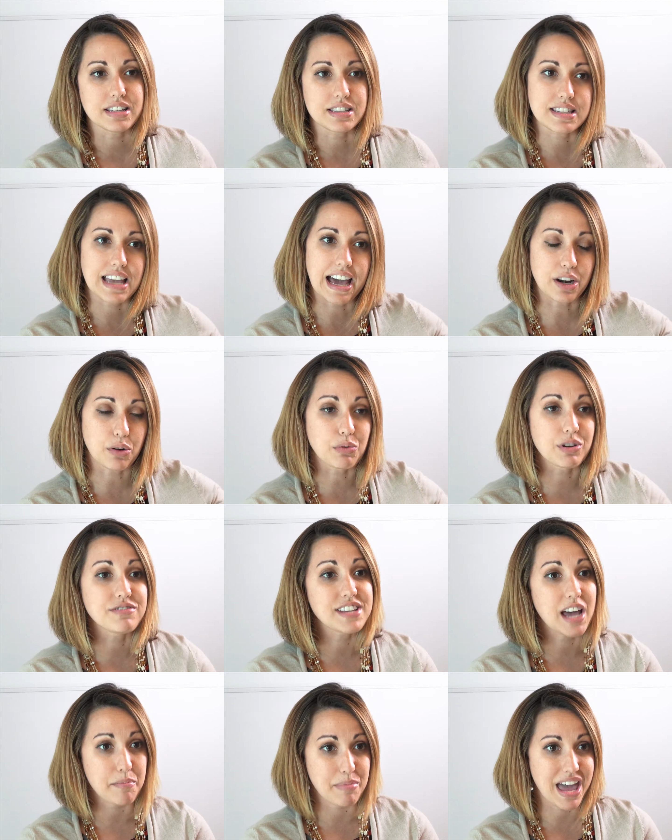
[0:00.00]
is on a
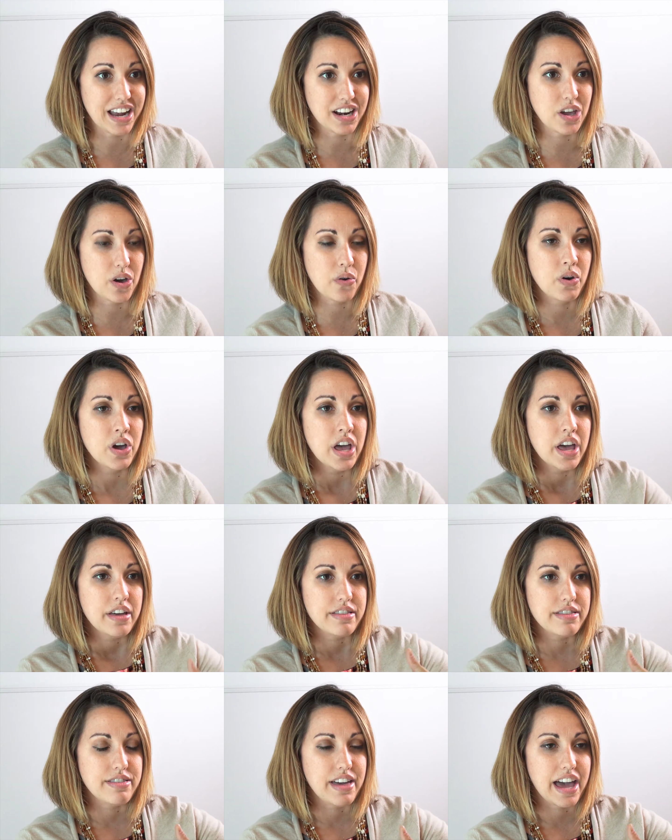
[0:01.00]
rooftop patio.
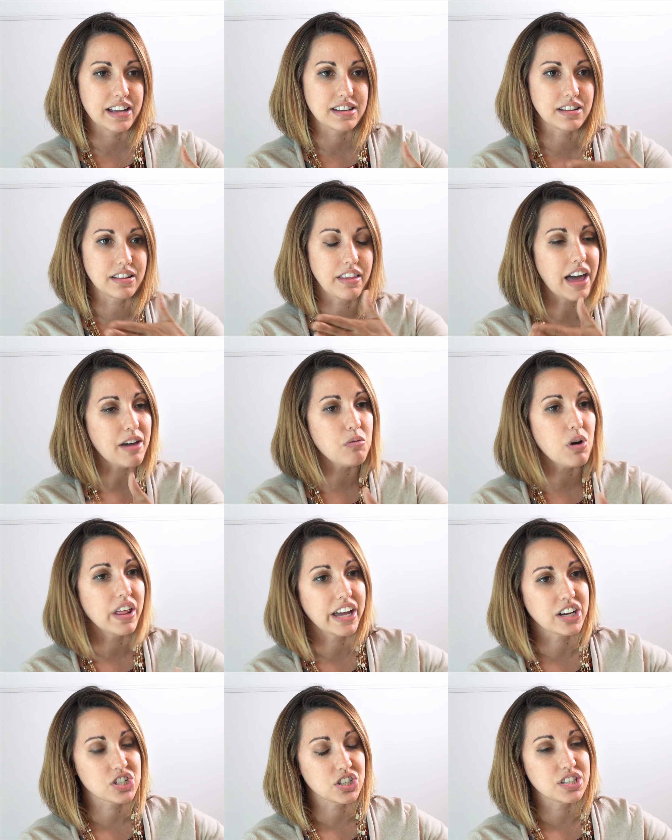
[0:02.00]
That
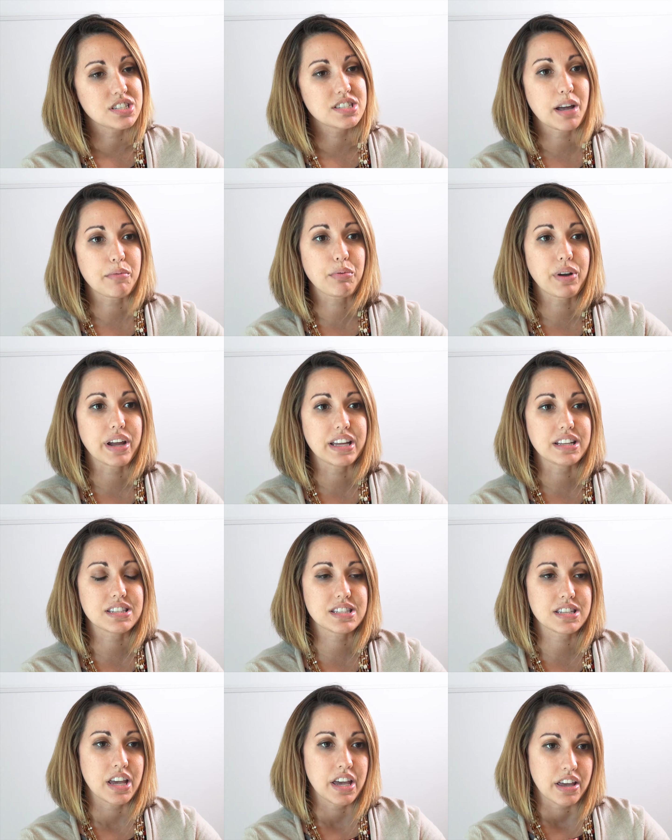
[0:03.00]
LiveWall actually
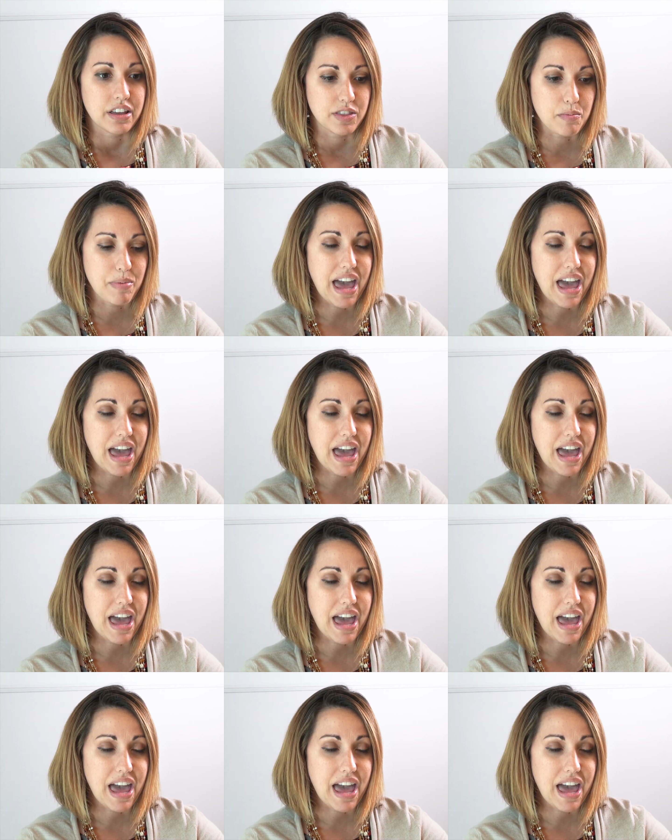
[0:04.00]
separates the